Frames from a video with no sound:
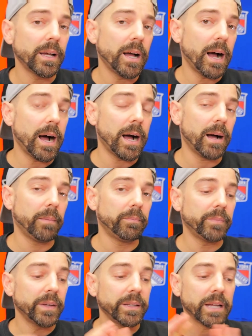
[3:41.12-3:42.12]

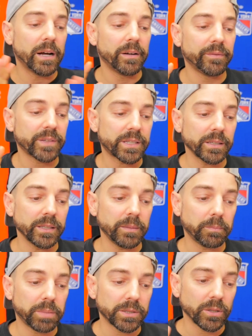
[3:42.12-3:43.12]
um, now, Vasily
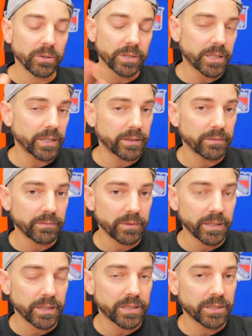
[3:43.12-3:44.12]

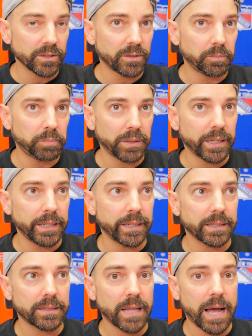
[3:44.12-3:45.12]
Podkolzin is still playing
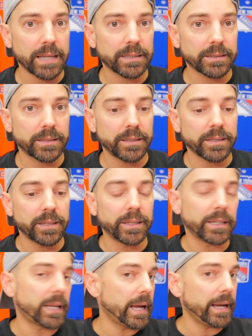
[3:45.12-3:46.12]
his last season in
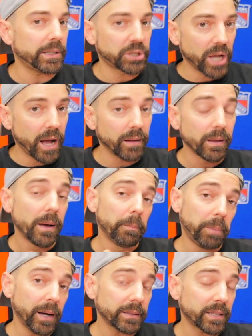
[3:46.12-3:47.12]
the KHL,
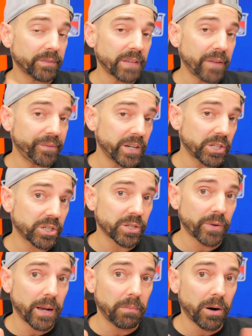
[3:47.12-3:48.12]
but if that finishes
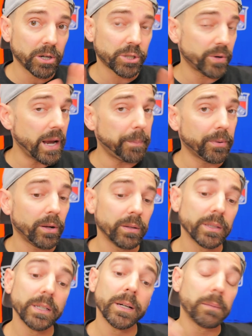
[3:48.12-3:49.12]
around March or
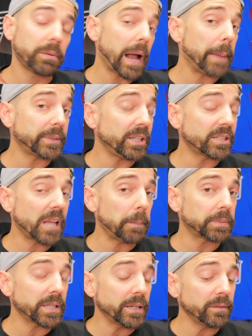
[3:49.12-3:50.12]
April, perhaps he
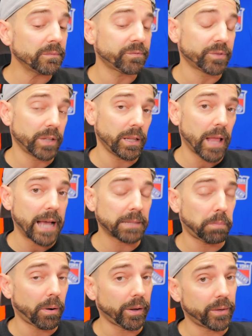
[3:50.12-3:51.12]
steps in for the
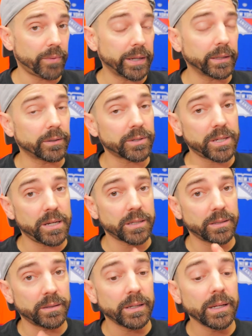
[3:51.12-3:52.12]
last part of the regular
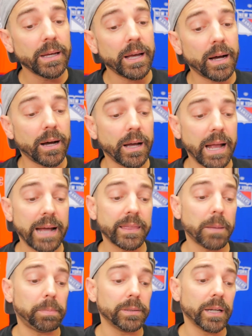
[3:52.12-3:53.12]
season uh, and
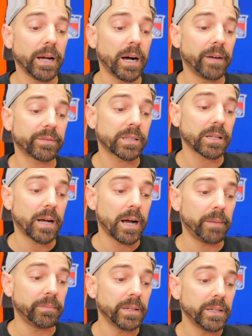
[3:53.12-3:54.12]
the playoffs.
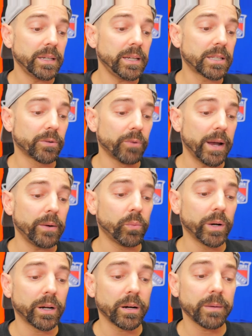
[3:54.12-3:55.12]
Um, he's a right
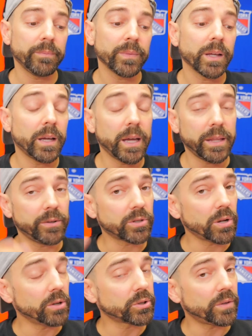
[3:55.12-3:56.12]
winger, and
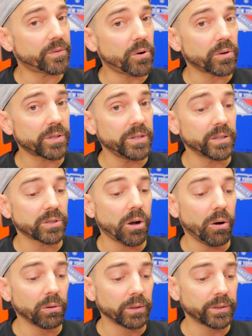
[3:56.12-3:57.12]
there's also, of course, Nils
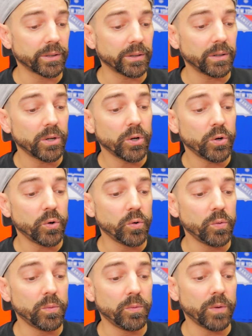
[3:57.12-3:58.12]
Hoglander,
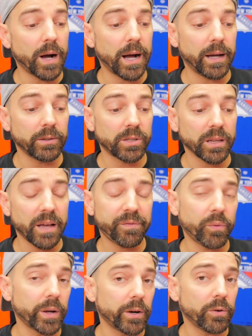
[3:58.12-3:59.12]
who uh, is a
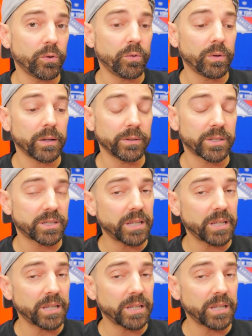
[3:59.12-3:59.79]
left winger, who is